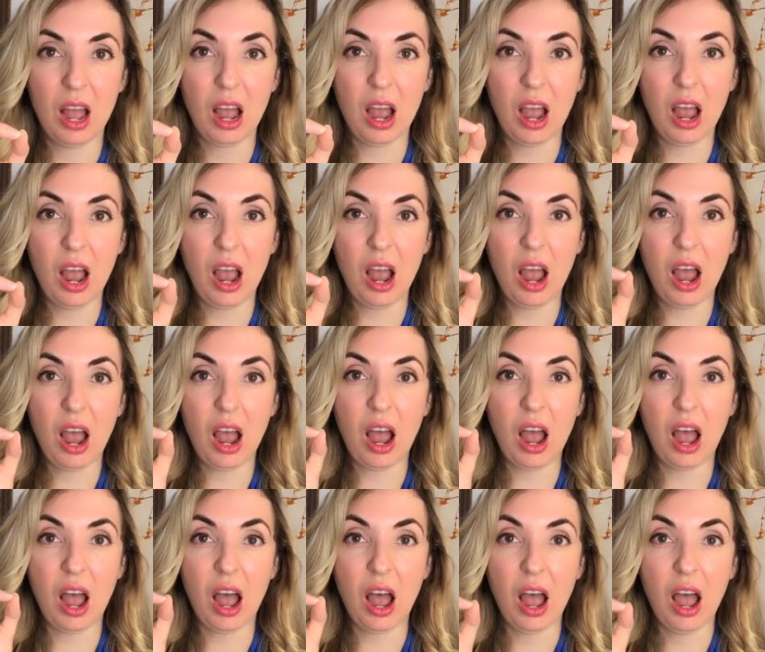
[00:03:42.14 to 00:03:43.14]

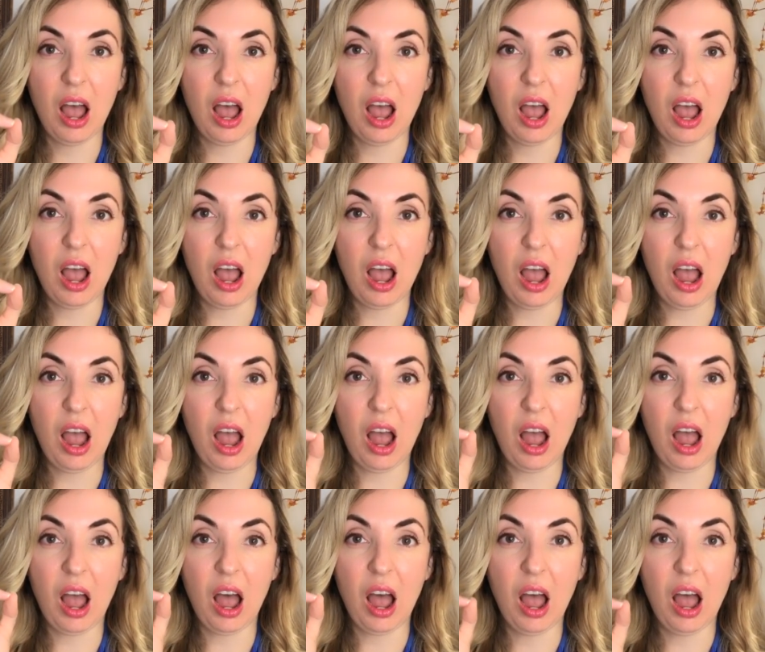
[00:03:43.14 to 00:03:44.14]
Ah,
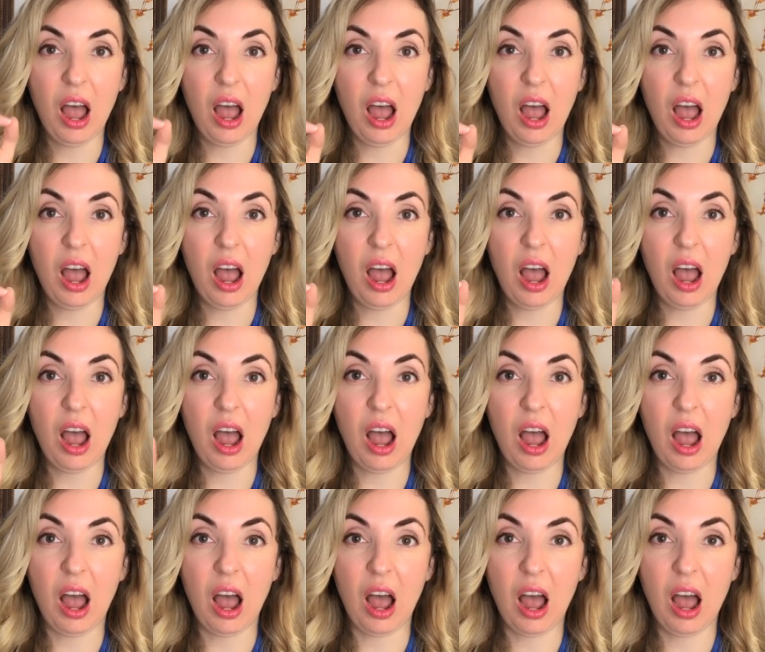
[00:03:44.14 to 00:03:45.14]
ah,
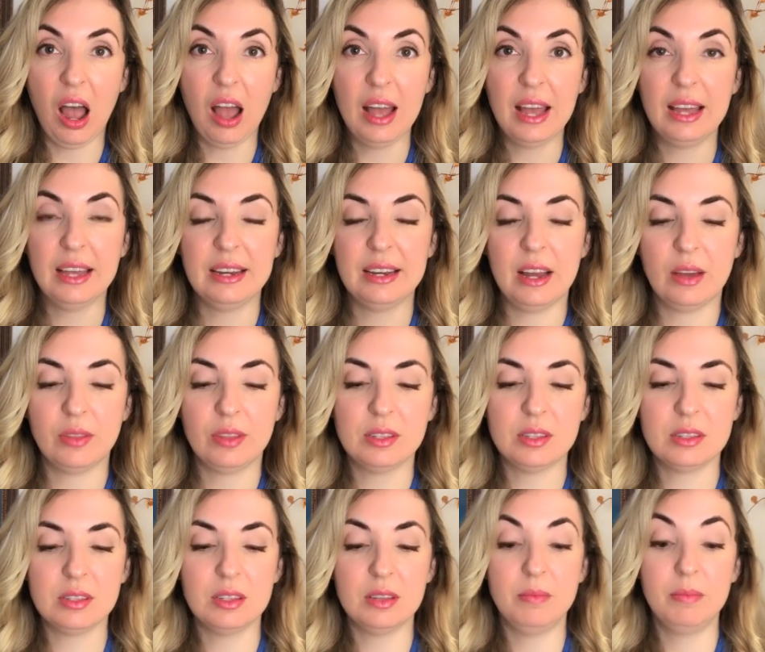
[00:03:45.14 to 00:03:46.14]
ah. Now, this
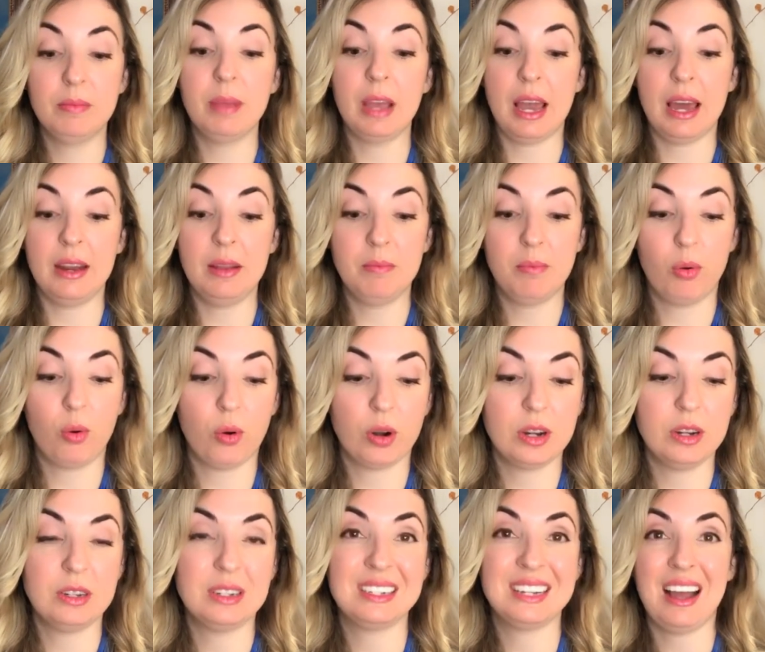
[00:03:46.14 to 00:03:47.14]
is an, an
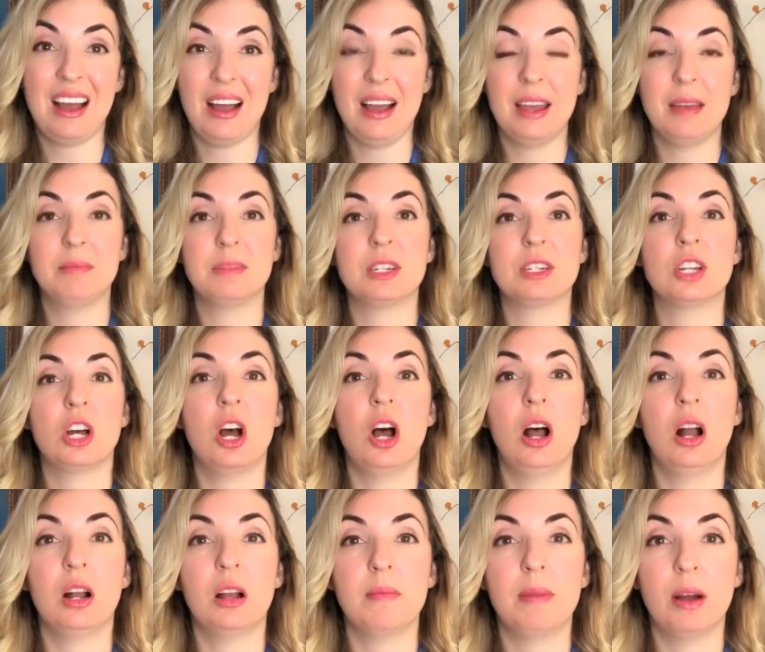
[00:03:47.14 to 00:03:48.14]
important time to
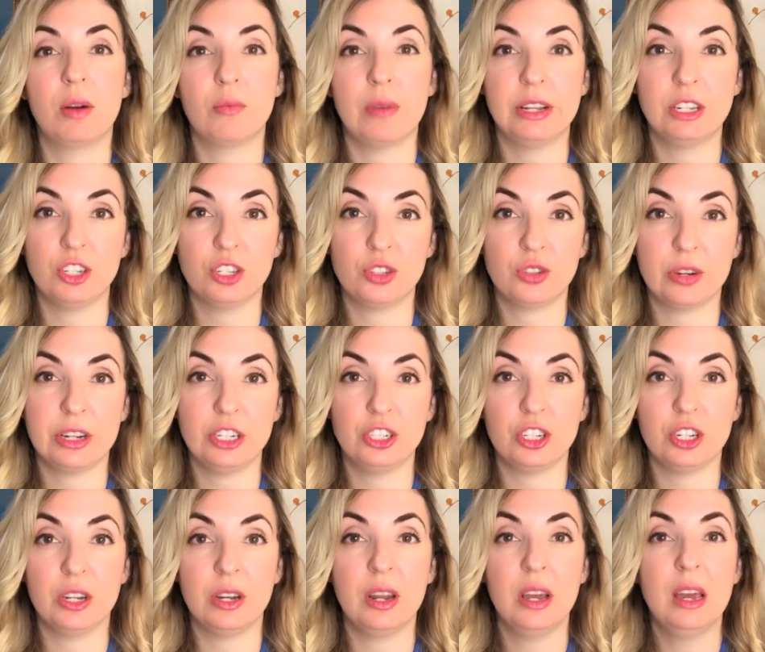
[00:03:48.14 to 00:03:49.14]
talk about
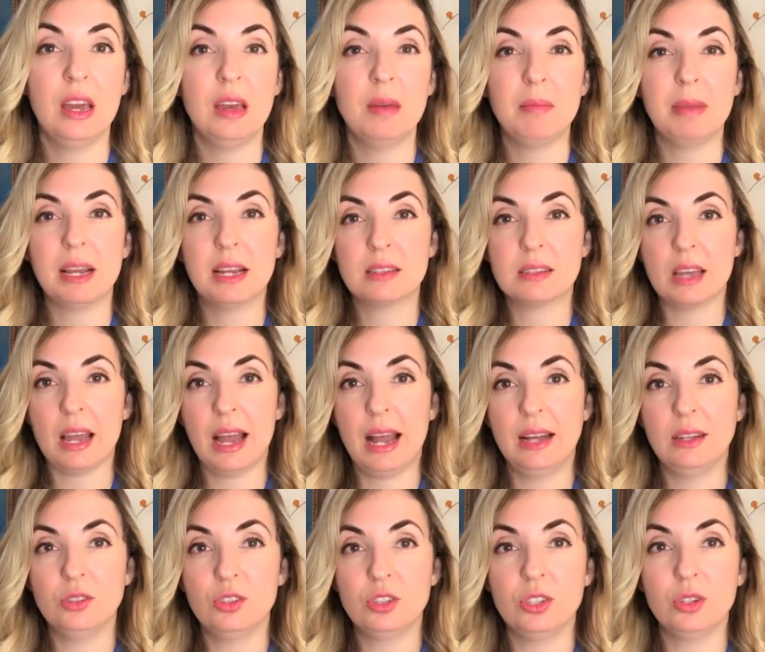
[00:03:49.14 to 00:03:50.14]
registration because,
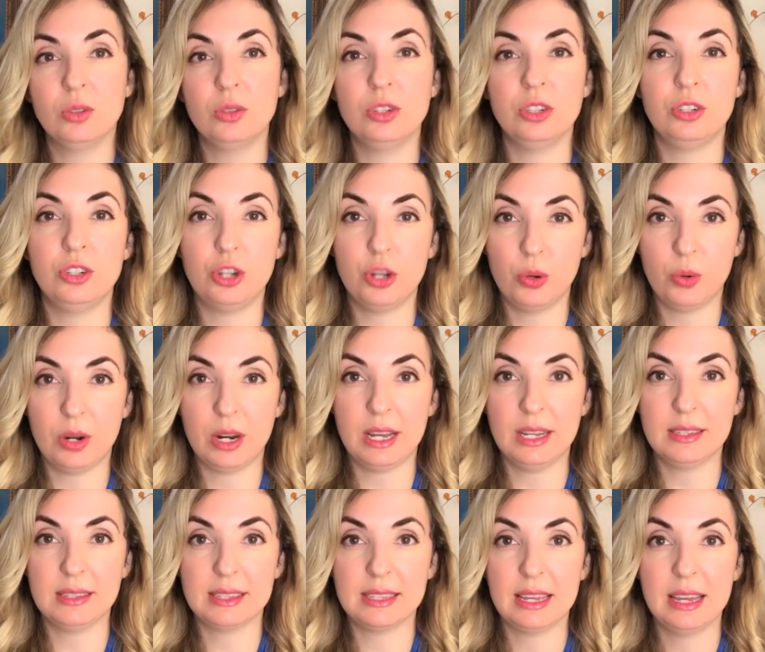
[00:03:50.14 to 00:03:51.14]
as you'll
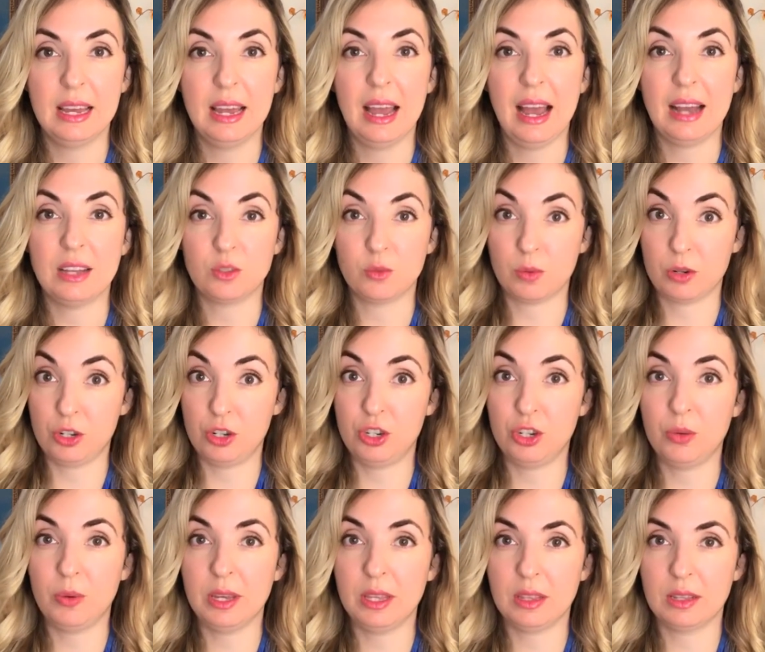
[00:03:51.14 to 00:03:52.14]
notice as we're
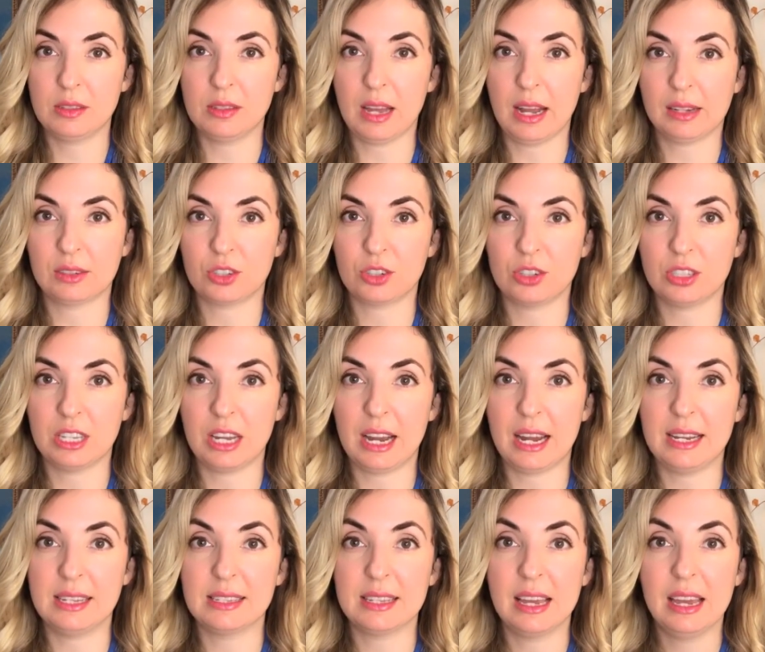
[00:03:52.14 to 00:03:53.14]
doing this exercise,